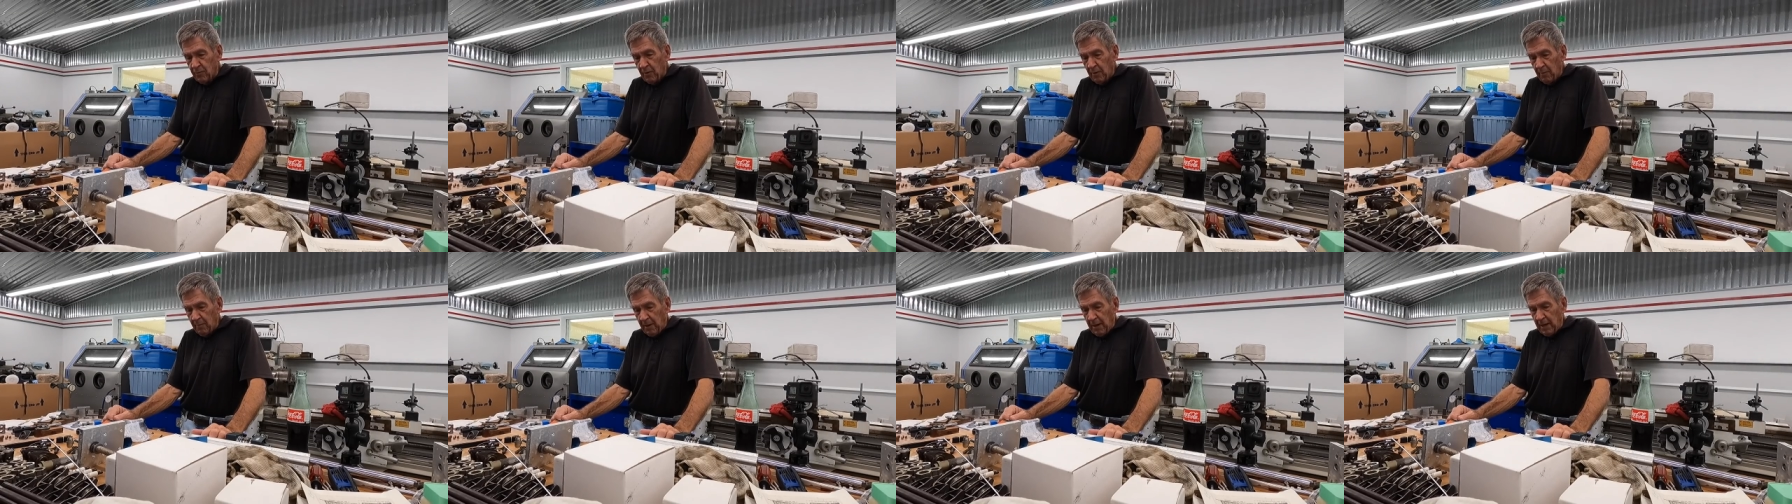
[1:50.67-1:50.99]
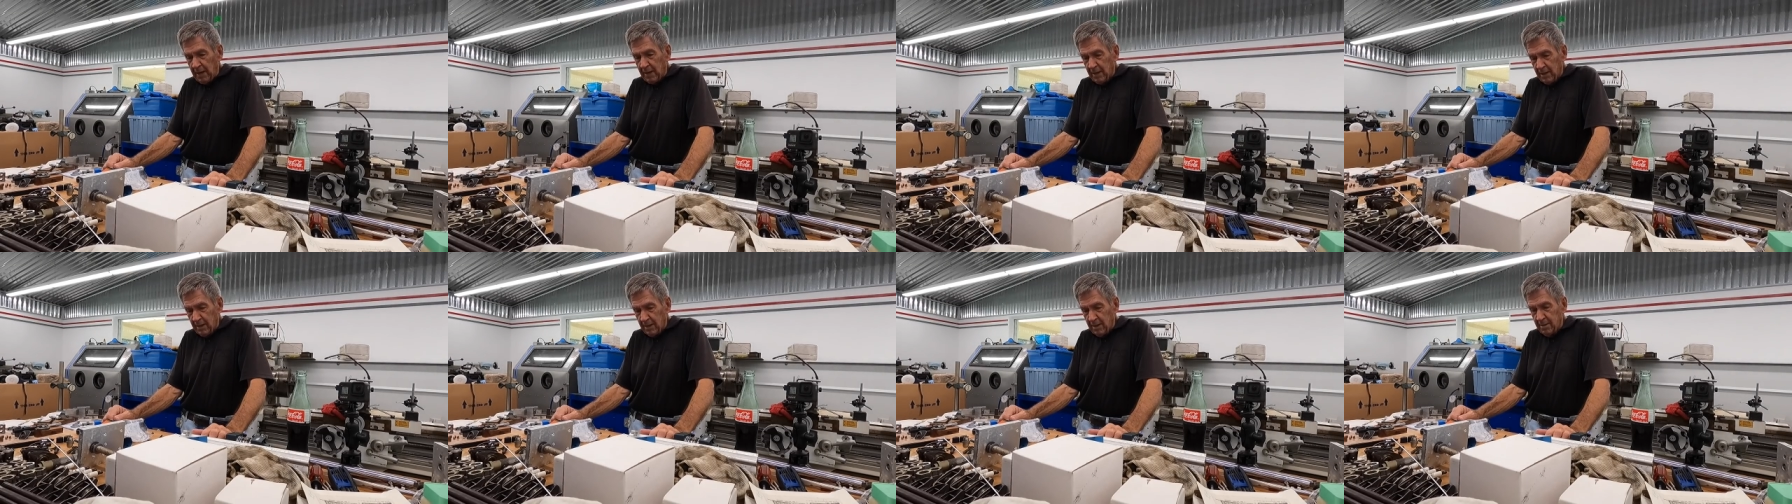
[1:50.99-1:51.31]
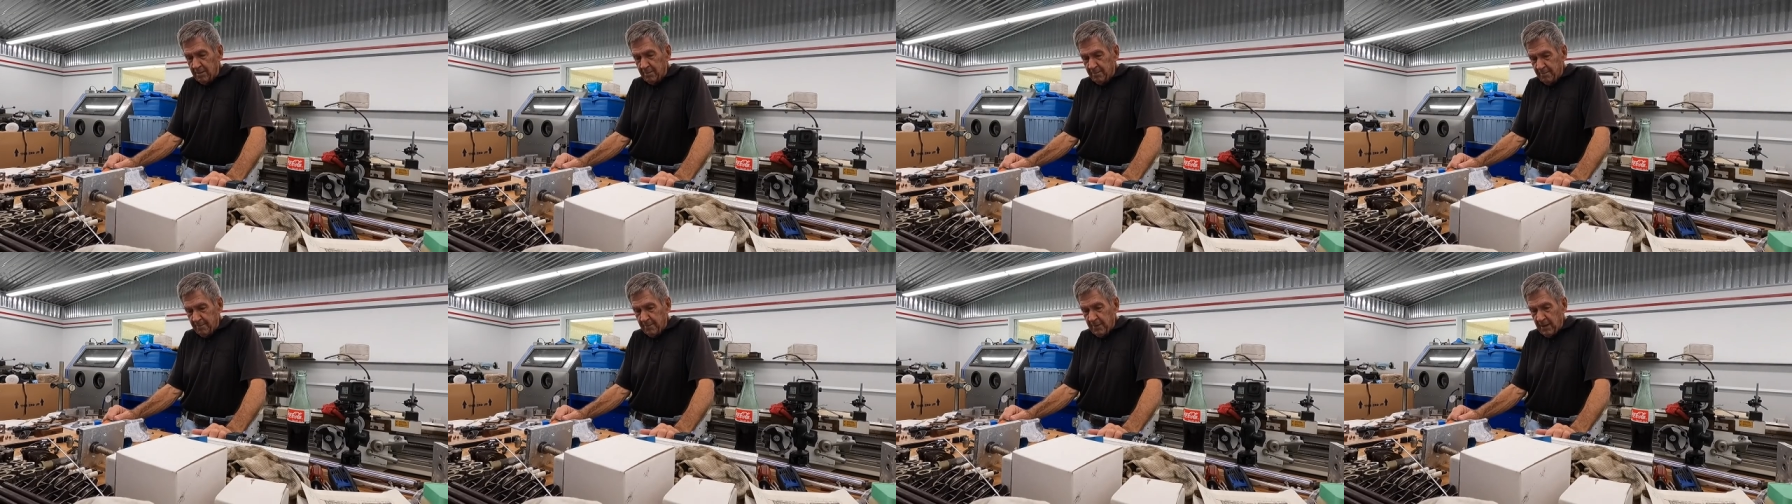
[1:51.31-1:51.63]
way back
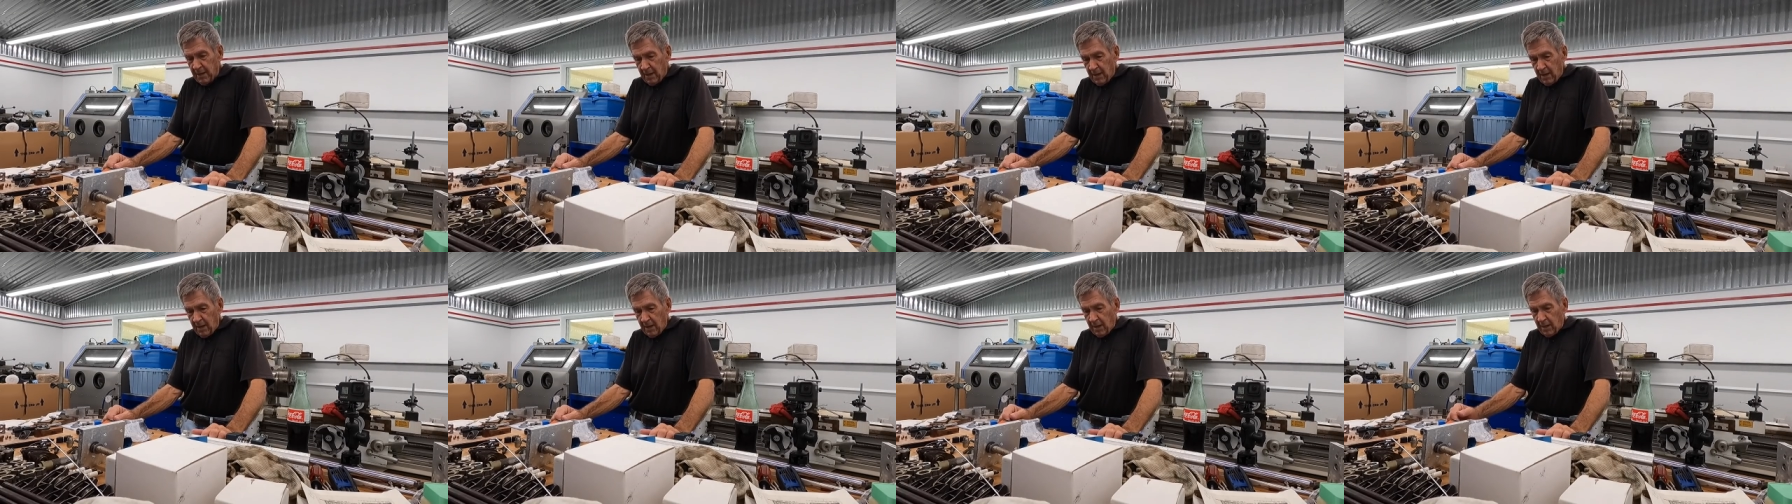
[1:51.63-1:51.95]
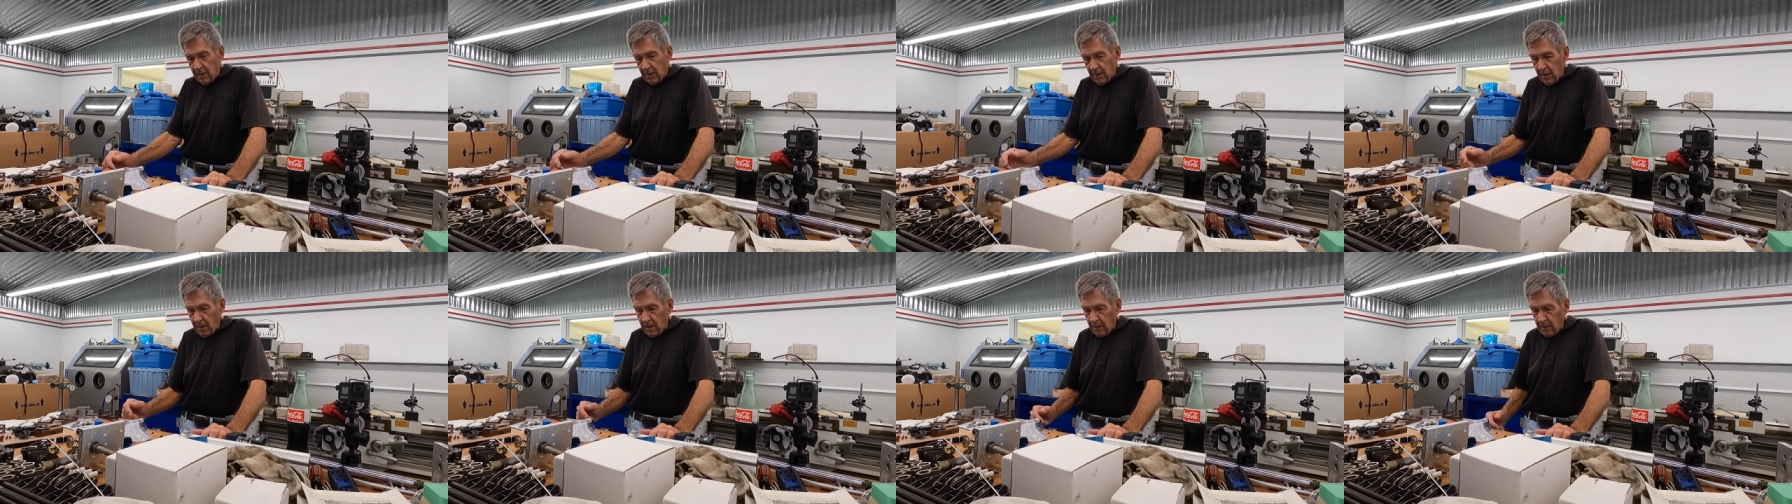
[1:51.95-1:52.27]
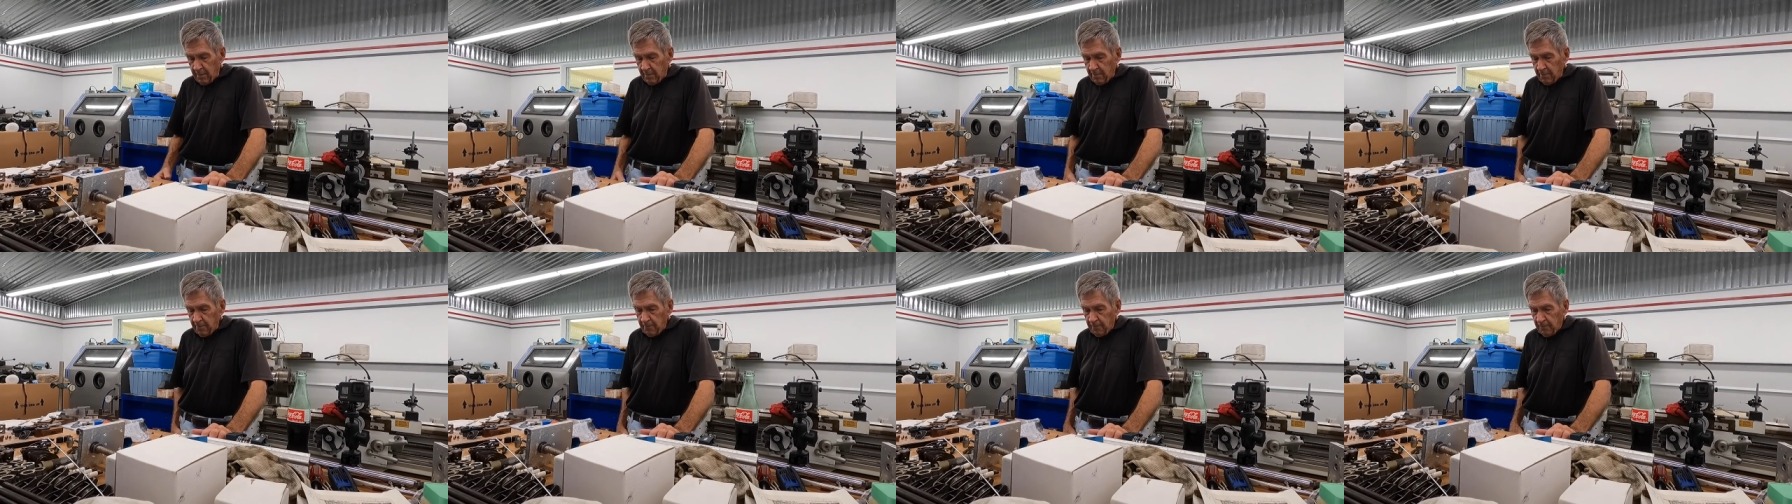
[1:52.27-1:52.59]
in. And
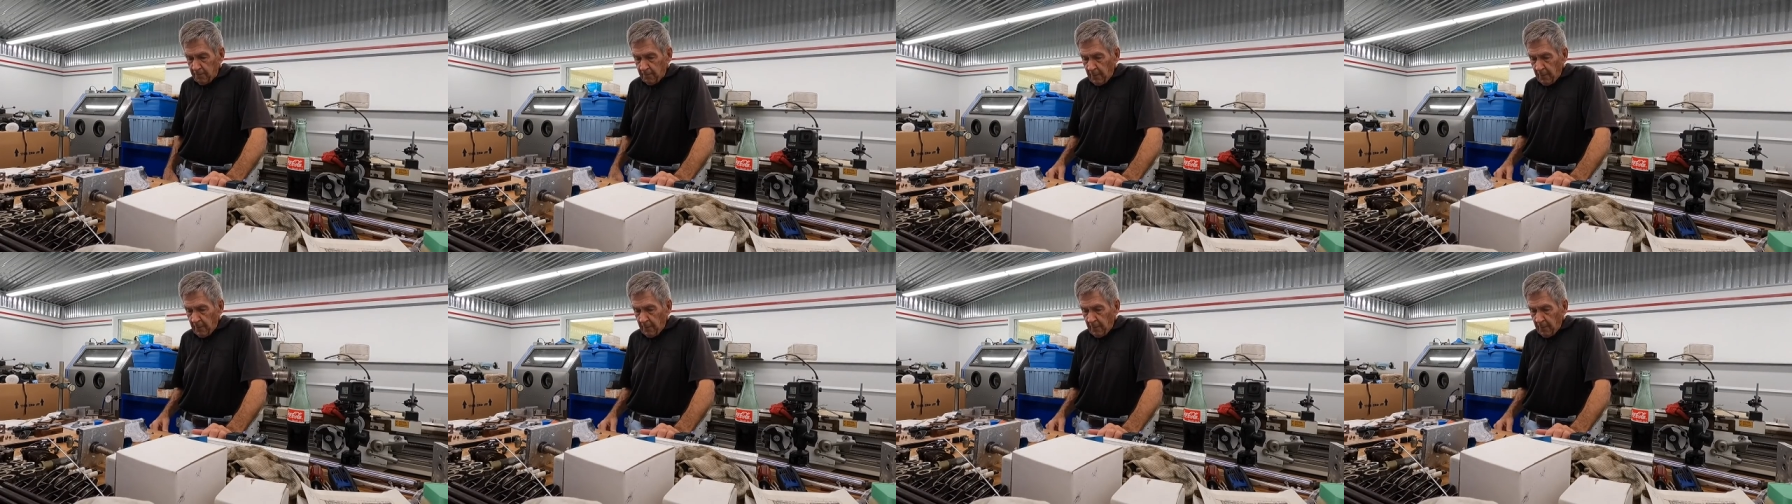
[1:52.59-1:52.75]
then